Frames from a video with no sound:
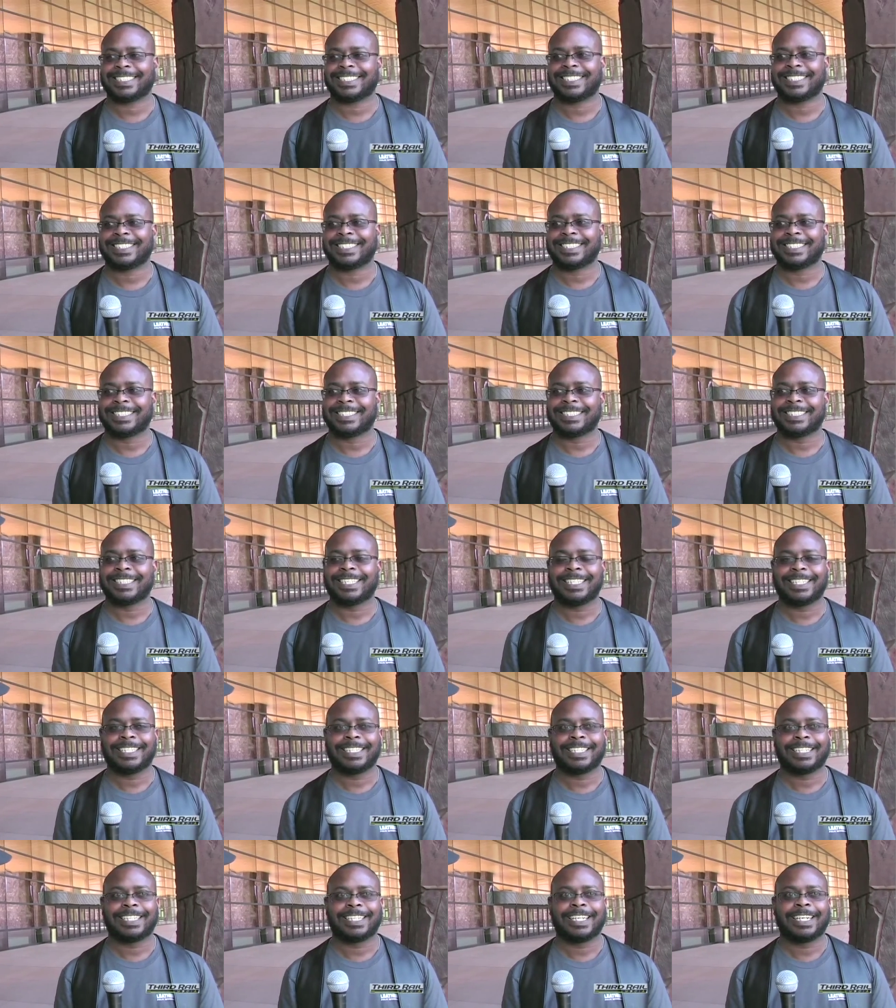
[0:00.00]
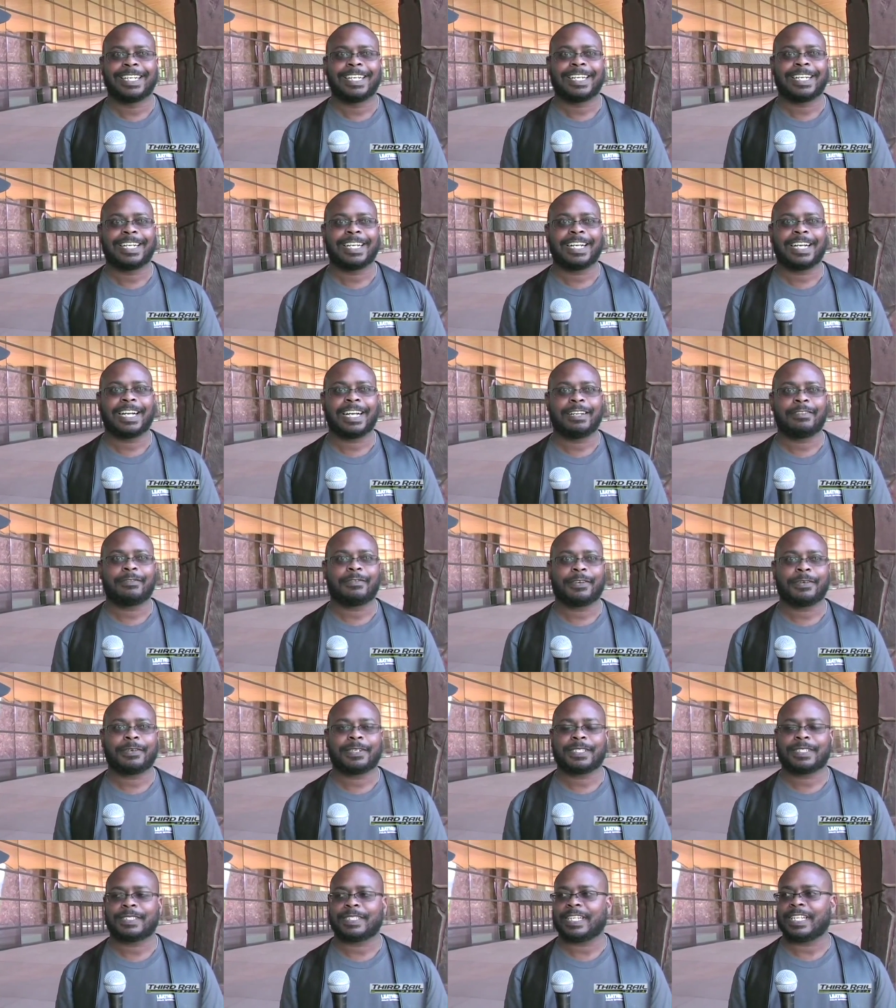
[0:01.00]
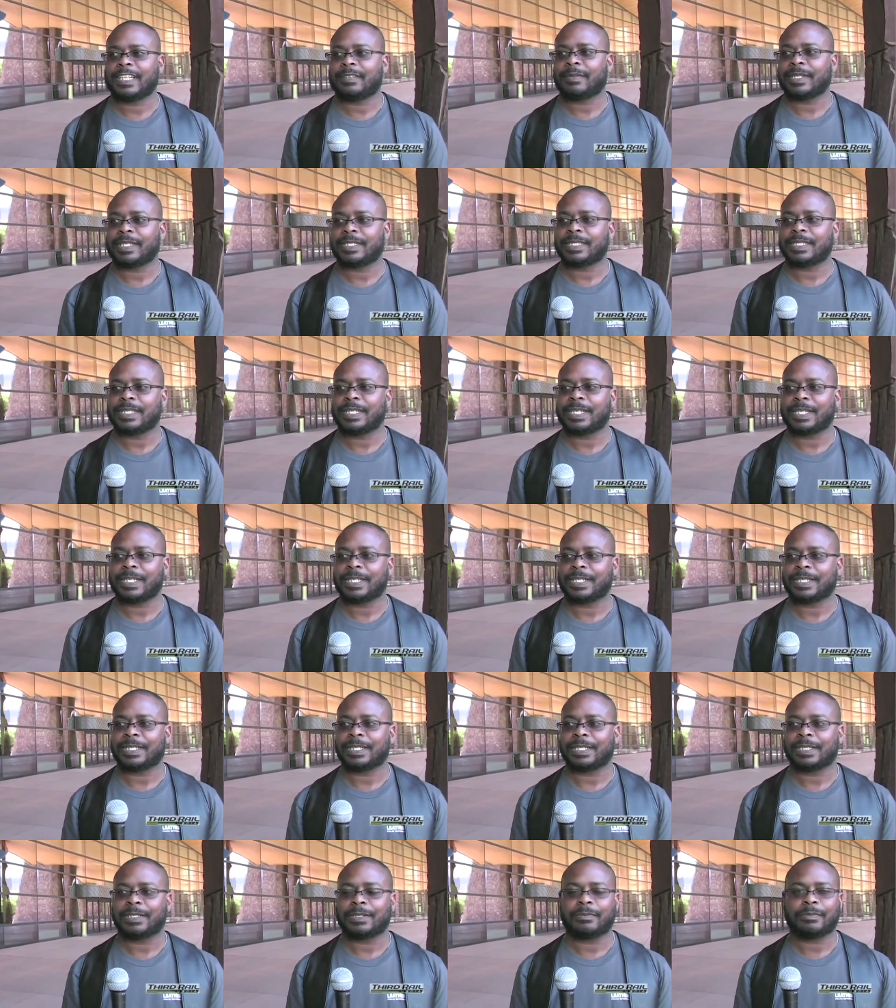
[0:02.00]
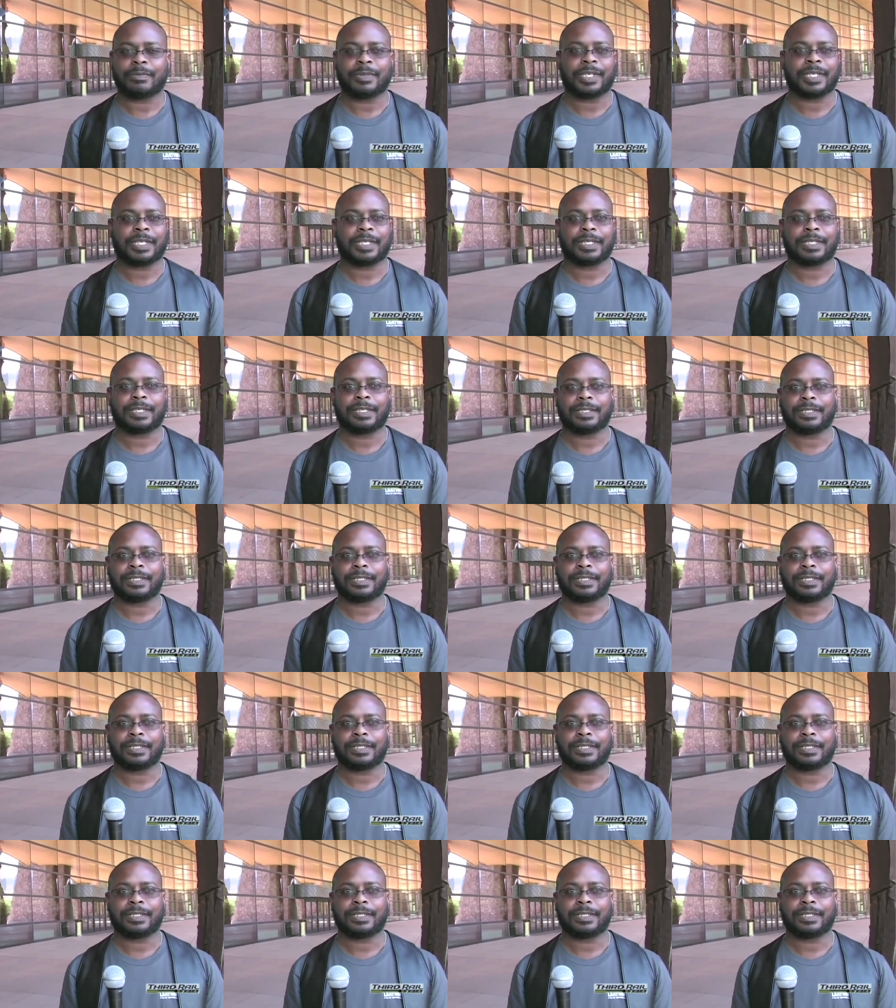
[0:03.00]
do you feel? Are you excited tonight? I'm very excited about tonight. Um, I,